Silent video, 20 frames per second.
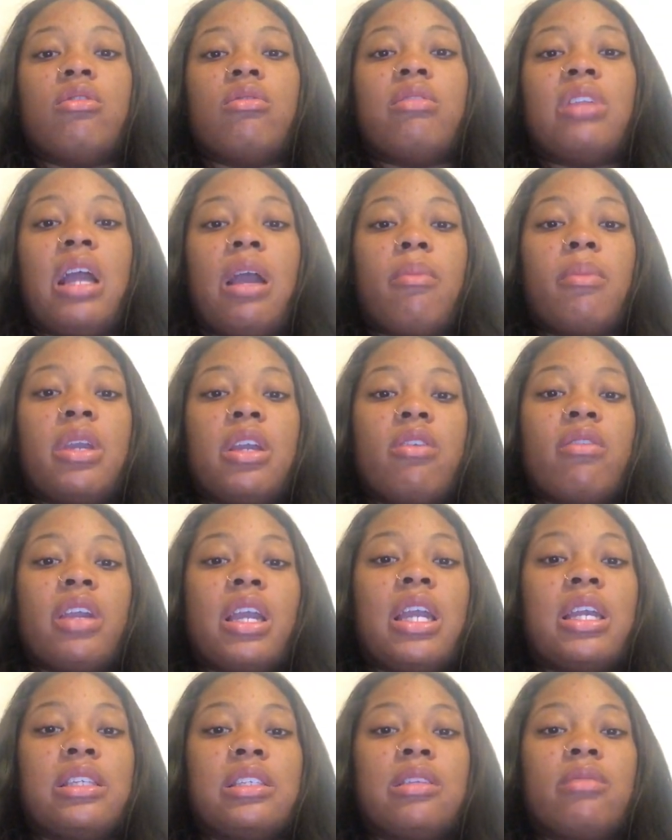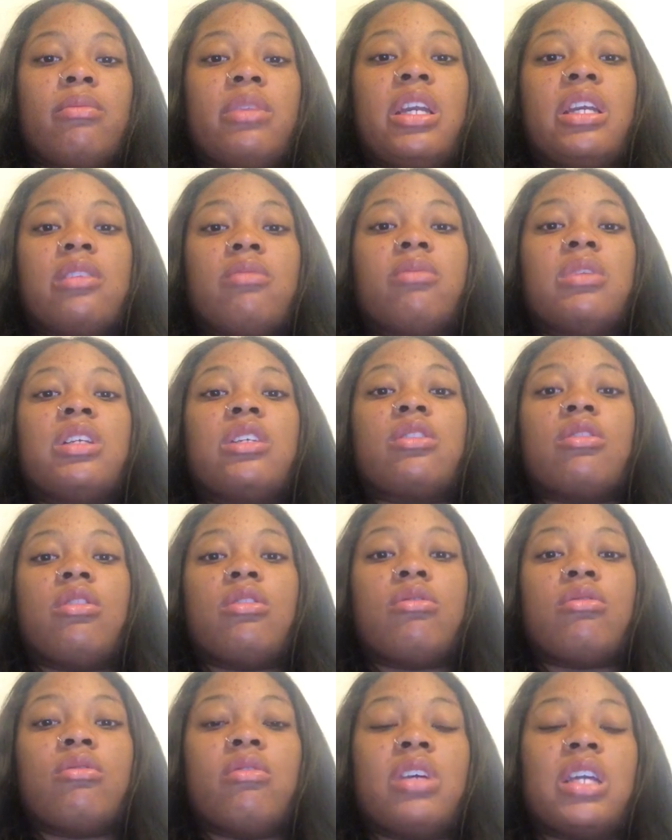not be okay some days, but it's
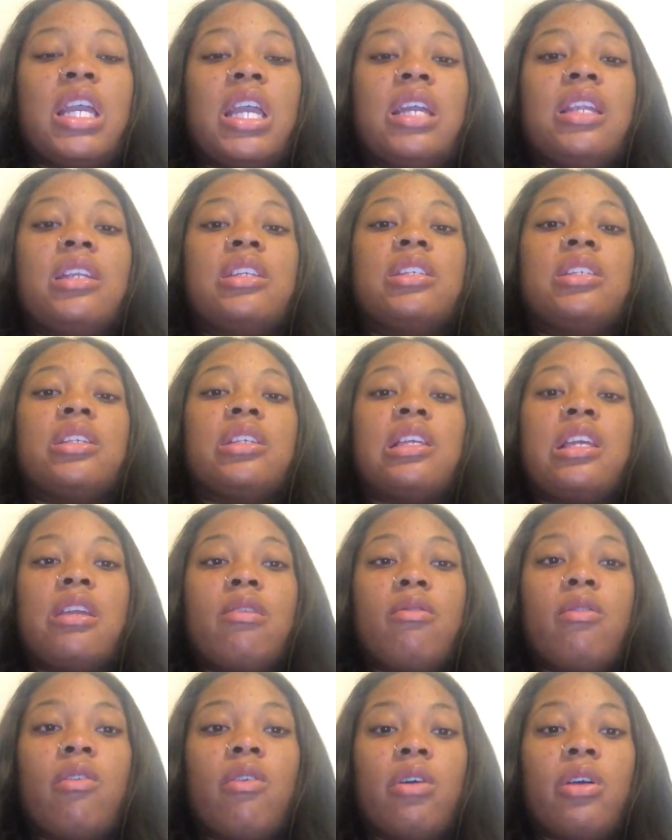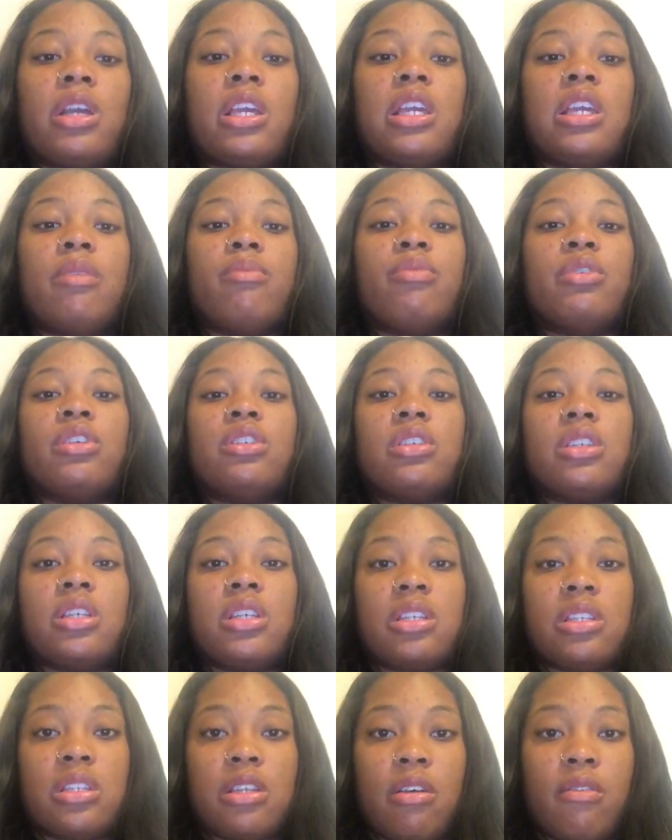also okay to just keep going, keep pushing
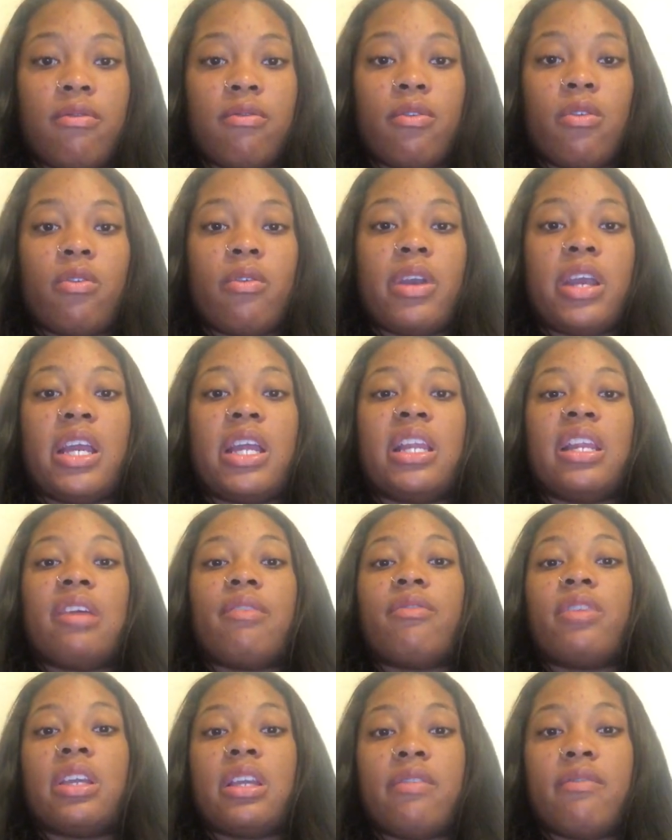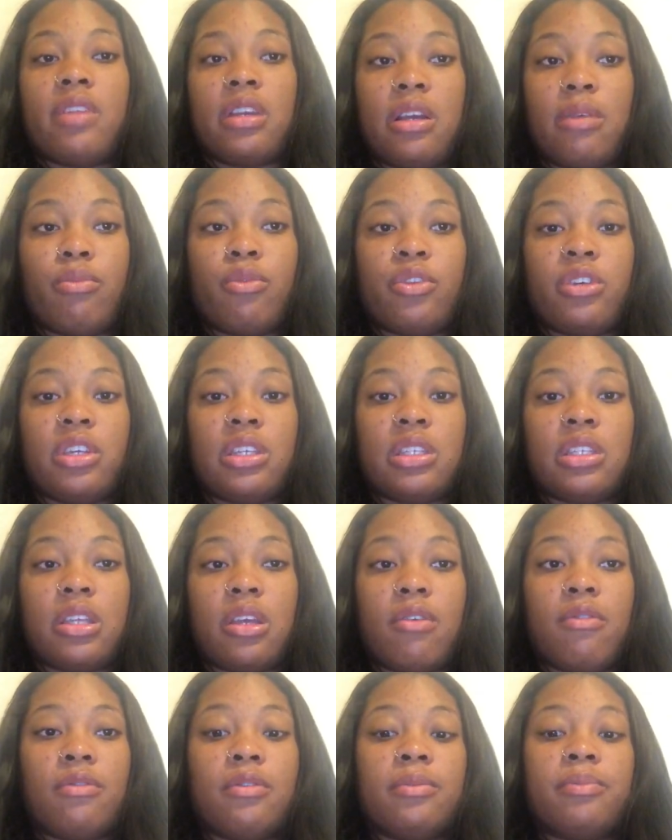yourself forward and never giving up on
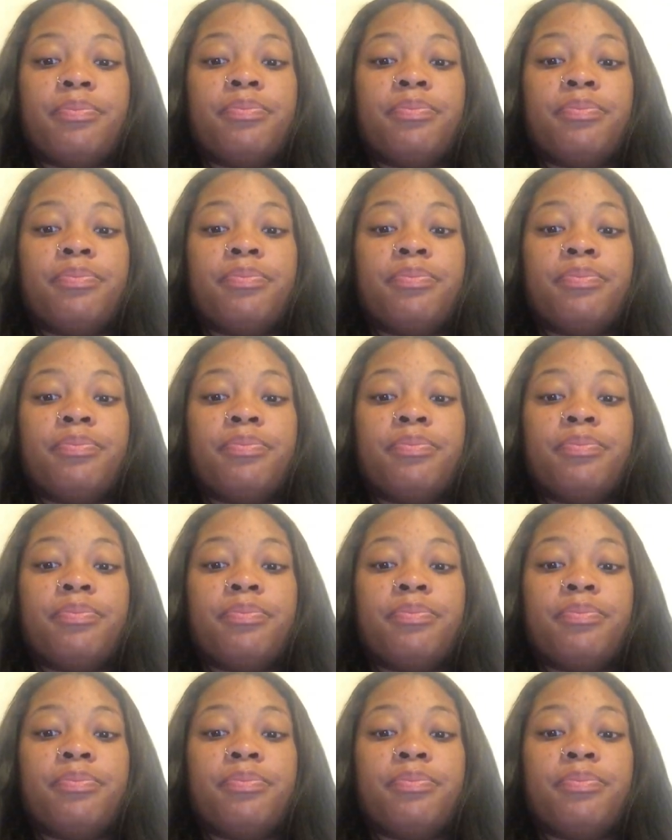yourself.